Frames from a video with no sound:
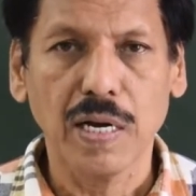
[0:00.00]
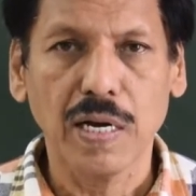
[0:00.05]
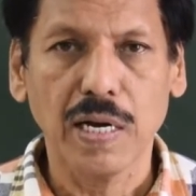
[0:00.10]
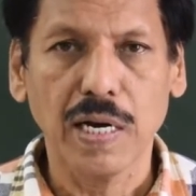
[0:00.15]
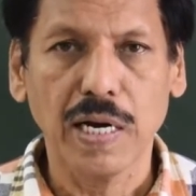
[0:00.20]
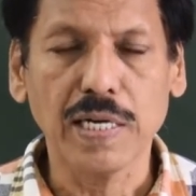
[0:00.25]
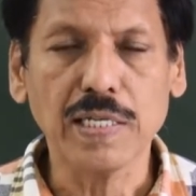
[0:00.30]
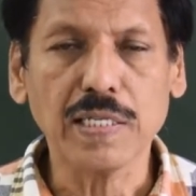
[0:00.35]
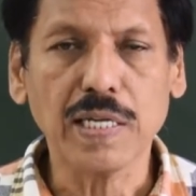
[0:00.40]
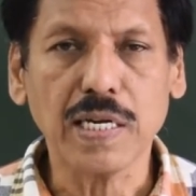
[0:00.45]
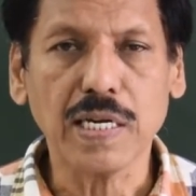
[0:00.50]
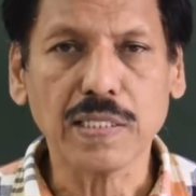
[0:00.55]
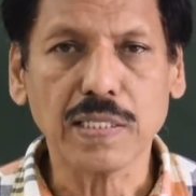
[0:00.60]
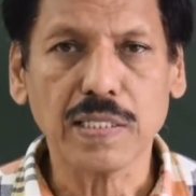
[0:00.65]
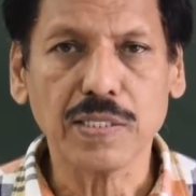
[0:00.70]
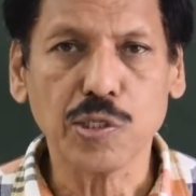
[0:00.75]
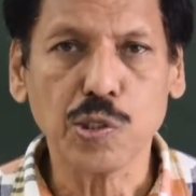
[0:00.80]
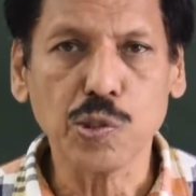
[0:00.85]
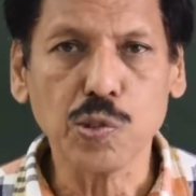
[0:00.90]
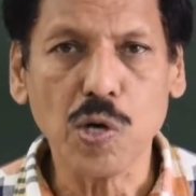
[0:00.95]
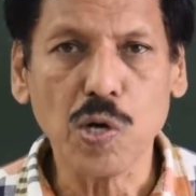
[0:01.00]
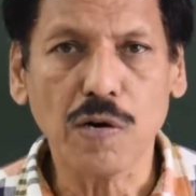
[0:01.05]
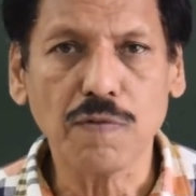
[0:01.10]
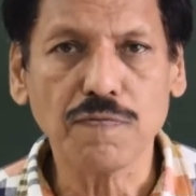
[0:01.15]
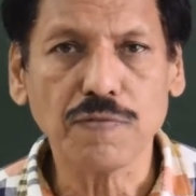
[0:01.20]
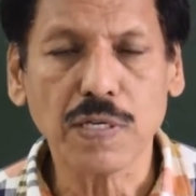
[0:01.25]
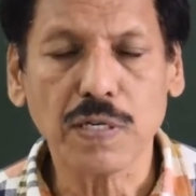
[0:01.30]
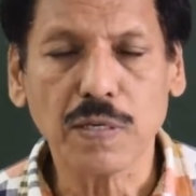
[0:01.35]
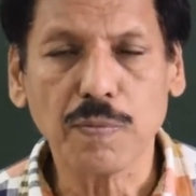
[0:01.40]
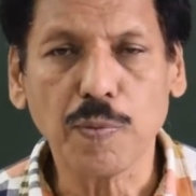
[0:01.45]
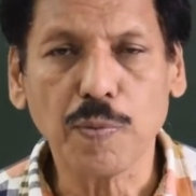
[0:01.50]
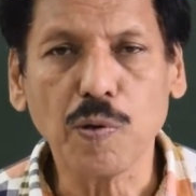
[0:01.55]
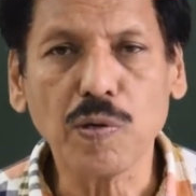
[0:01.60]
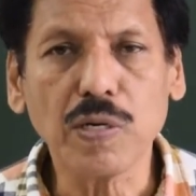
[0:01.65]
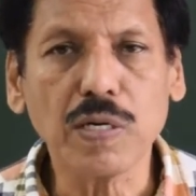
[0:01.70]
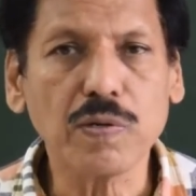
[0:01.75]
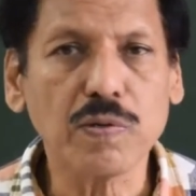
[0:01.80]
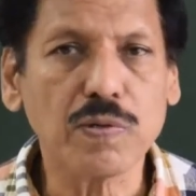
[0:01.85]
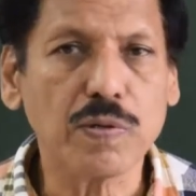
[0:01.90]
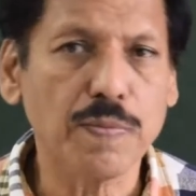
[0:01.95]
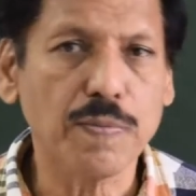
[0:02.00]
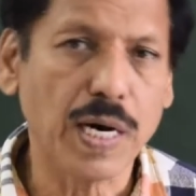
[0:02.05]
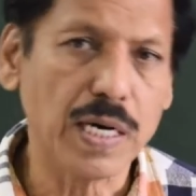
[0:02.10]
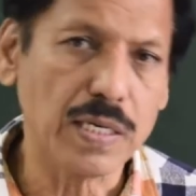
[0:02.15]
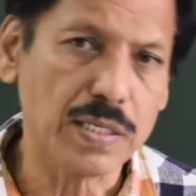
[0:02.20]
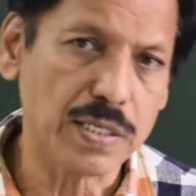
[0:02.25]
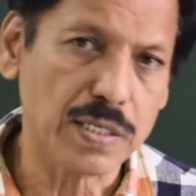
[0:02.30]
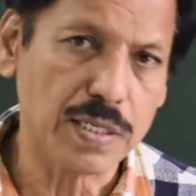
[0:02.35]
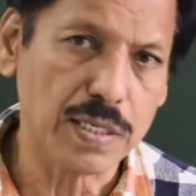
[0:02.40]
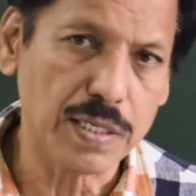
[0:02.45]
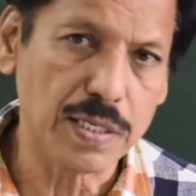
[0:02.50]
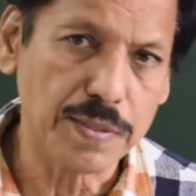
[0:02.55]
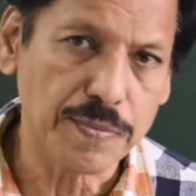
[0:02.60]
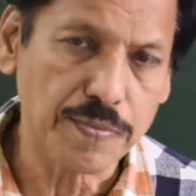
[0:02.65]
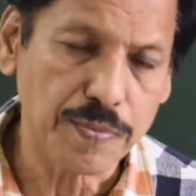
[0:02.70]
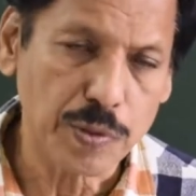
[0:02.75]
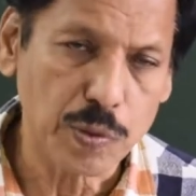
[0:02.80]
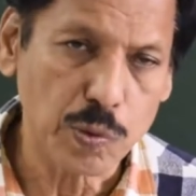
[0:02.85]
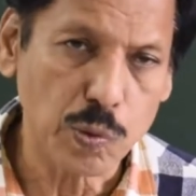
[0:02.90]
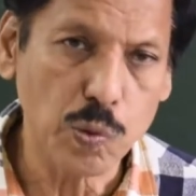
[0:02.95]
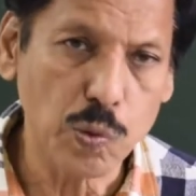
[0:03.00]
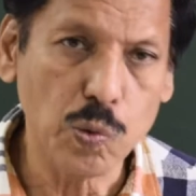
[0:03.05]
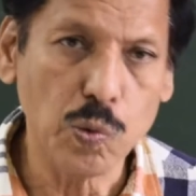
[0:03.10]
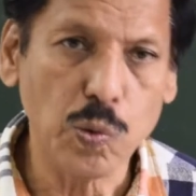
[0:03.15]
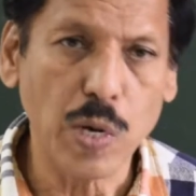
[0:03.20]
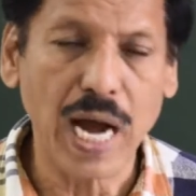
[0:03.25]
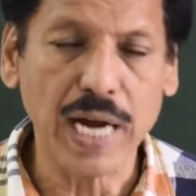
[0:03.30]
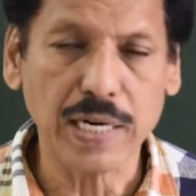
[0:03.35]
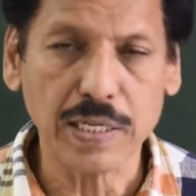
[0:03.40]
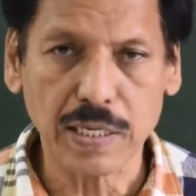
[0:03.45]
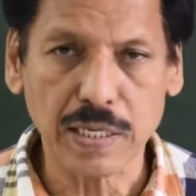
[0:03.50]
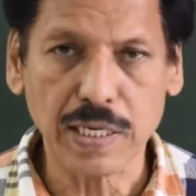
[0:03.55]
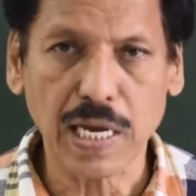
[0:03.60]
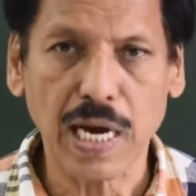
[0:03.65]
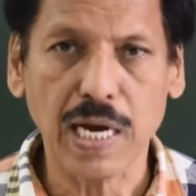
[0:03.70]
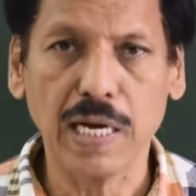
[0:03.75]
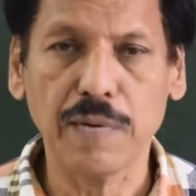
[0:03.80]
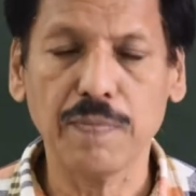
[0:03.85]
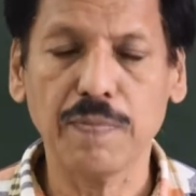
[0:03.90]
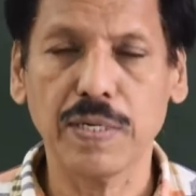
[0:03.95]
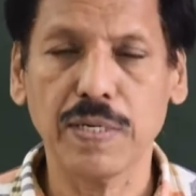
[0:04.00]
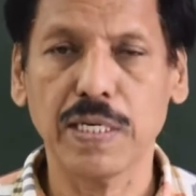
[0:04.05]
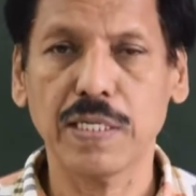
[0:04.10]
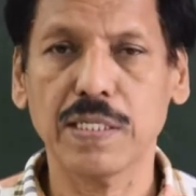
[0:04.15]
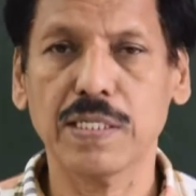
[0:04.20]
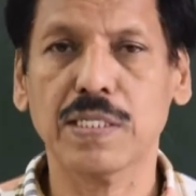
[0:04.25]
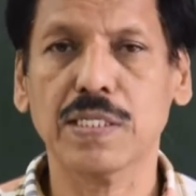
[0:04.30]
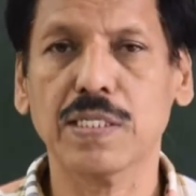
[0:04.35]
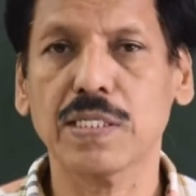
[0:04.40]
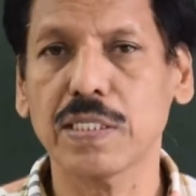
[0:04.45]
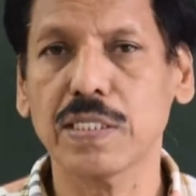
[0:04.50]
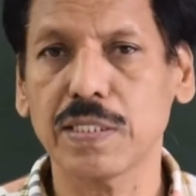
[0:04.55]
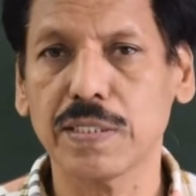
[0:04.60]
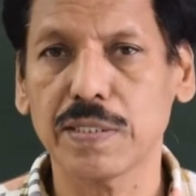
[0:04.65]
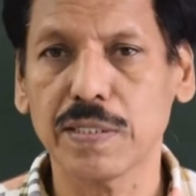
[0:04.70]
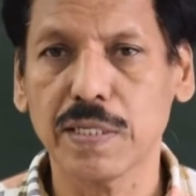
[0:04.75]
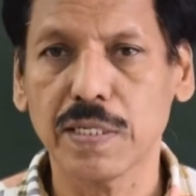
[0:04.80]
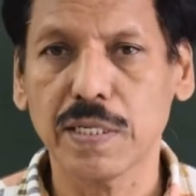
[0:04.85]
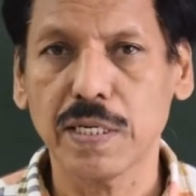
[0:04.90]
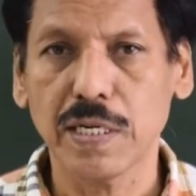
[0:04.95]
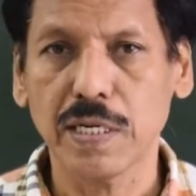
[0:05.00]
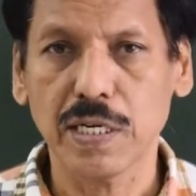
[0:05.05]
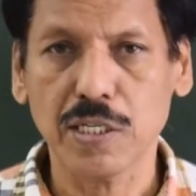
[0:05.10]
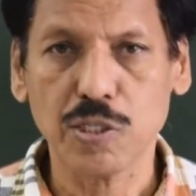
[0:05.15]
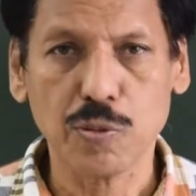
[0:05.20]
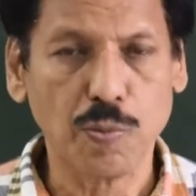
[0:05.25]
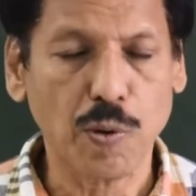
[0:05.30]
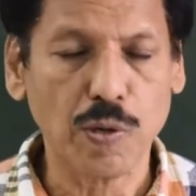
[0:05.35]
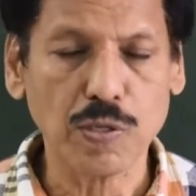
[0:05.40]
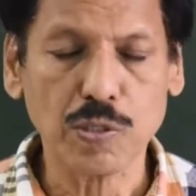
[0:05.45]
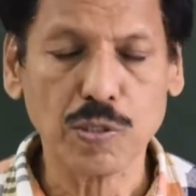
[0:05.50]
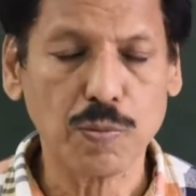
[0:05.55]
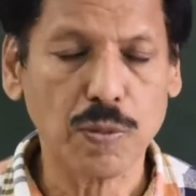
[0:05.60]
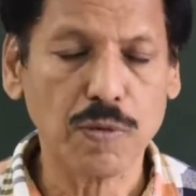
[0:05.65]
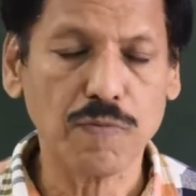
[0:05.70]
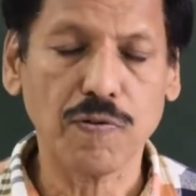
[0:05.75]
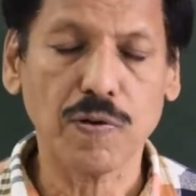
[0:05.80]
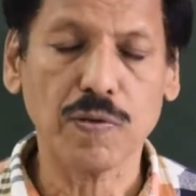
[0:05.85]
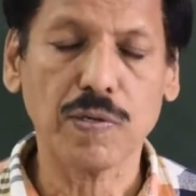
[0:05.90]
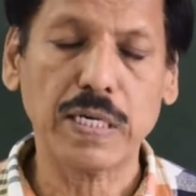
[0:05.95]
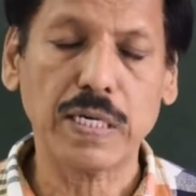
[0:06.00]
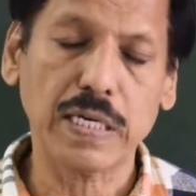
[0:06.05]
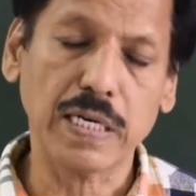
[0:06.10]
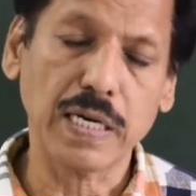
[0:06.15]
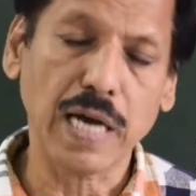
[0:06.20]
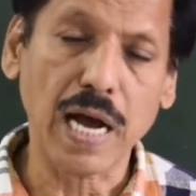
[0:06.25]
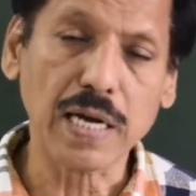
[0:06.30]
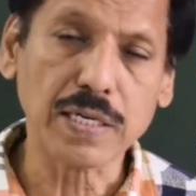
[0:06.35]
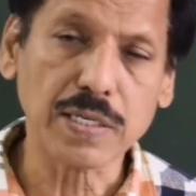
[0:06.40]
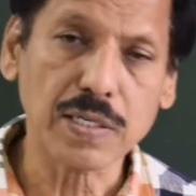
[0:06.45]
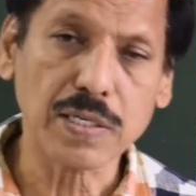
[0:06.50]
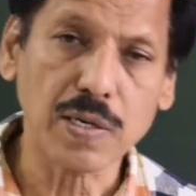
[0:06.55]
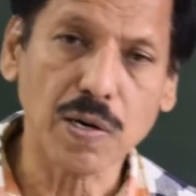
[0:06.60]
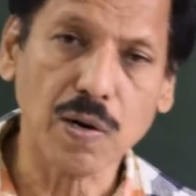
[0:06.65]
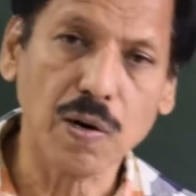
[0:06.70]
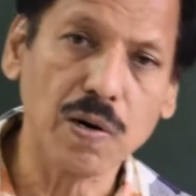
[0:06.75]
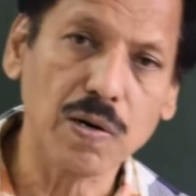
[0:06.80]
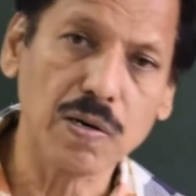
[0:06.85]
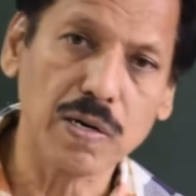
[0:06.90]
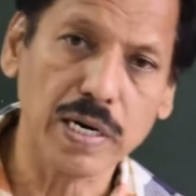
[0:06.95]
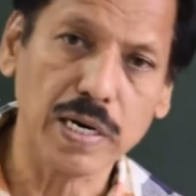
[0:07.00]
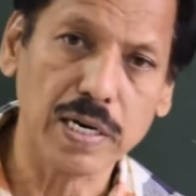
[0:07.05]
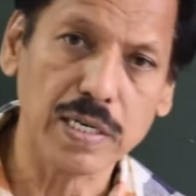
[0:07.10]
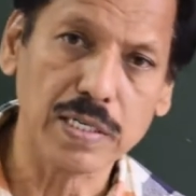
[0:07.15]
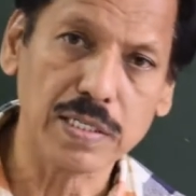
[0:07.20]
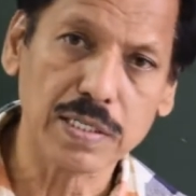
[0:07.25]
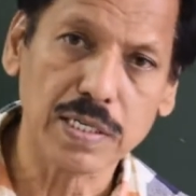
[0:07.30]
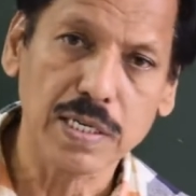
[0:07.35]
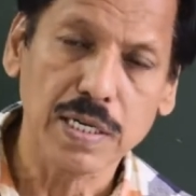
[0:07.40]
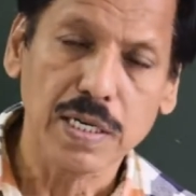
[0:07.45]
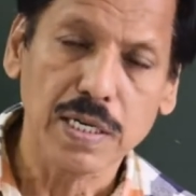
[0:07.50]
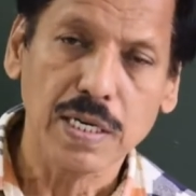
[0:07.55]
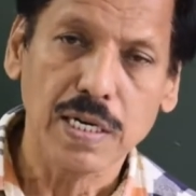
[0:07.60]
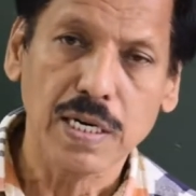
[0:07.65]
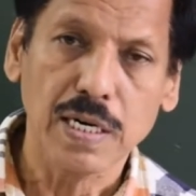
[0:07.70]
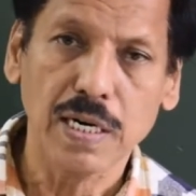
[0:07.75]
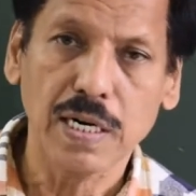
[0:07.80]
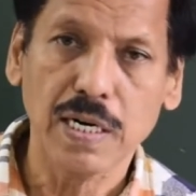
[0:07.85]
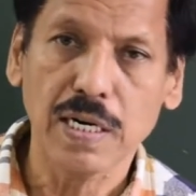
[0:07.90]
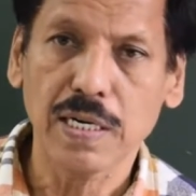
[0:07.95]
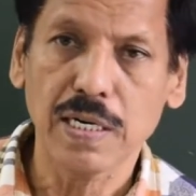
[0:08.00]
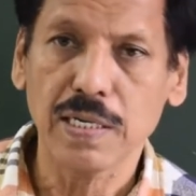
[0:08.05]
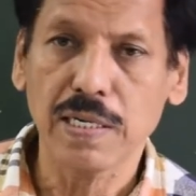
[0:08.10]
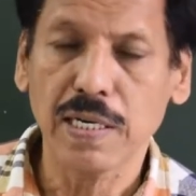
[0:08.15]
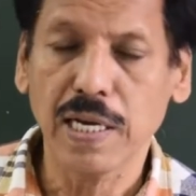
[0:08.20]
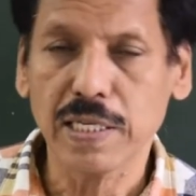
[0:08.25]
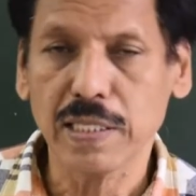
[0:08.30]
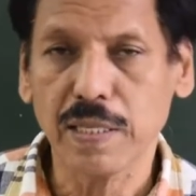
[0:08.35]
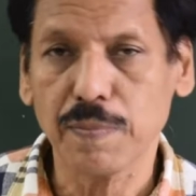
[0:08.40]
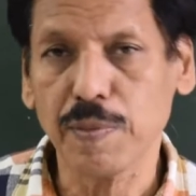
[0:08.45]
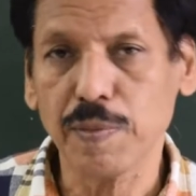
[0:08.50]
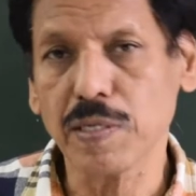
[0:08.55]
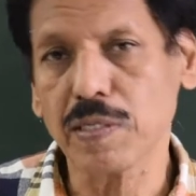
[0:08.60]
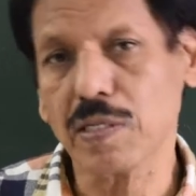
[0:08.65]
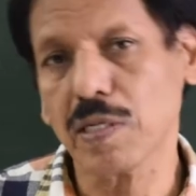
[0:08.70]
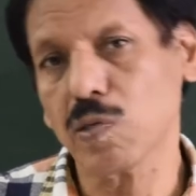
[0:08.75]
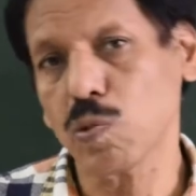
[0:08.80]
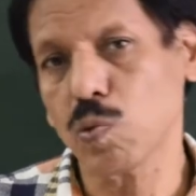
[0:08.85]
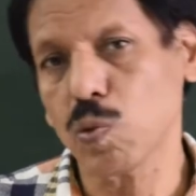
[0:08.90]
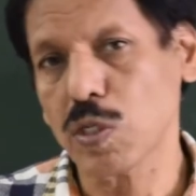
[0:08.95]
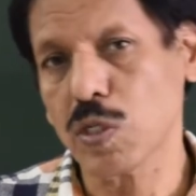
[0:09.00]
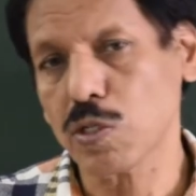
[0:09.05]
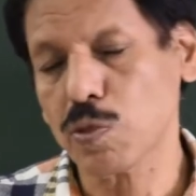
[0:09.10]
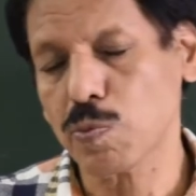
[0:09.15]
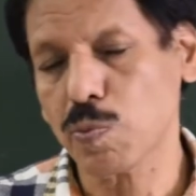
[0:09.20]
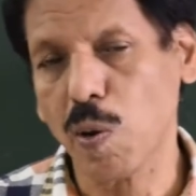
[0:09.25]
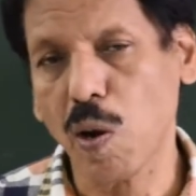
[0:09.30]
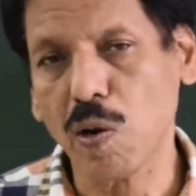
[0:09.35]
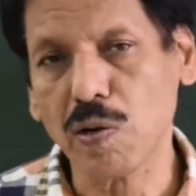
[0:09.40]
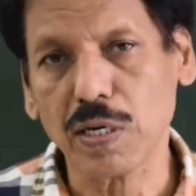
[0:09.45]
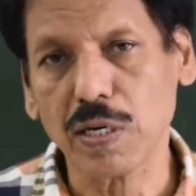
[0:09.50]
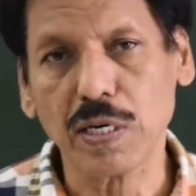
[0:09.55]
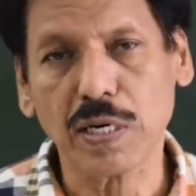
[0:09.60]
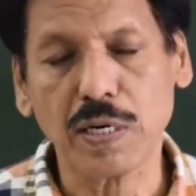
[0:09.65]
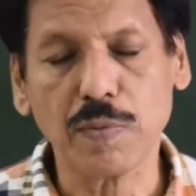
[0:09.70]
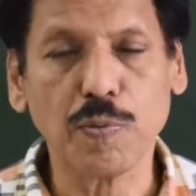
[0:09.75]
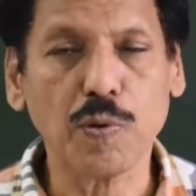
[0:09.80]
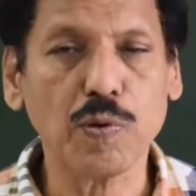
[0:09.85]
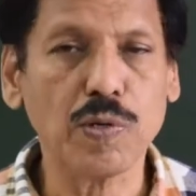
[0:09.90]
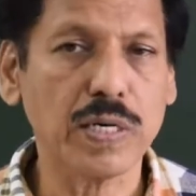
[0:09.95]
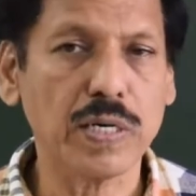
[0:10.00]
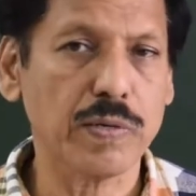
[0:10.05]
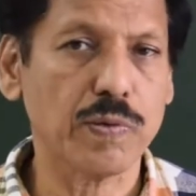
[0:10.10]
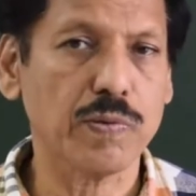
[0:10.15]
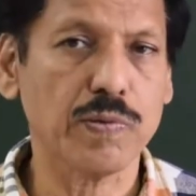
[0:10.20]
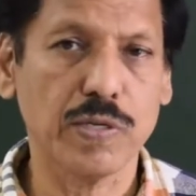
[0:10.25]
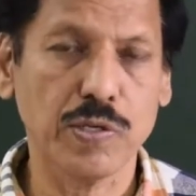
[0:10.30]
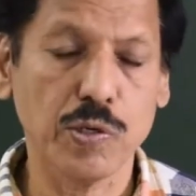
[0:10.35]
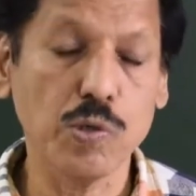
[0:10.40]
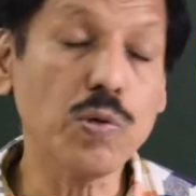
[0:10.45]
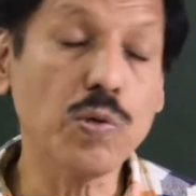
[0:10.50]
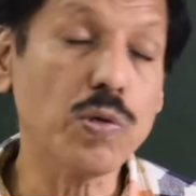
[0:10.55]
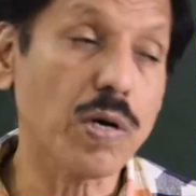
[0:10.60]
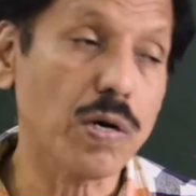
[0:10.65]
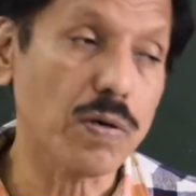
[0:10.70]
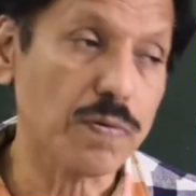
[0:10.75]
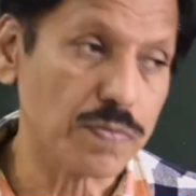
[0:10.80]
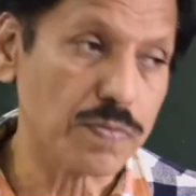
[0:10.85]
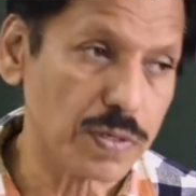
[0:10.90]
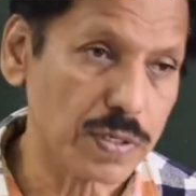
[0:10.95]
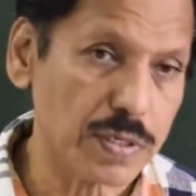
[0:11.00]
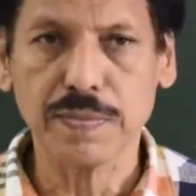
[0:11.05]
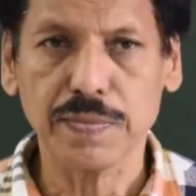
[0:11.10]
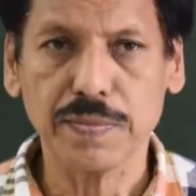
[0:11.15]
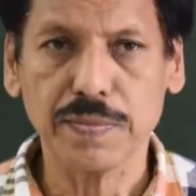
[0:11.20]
It is like the duty officer reporting to the master, who at the time is responsible for taking action, or it is like the person who was plotted reporting to the duty officer.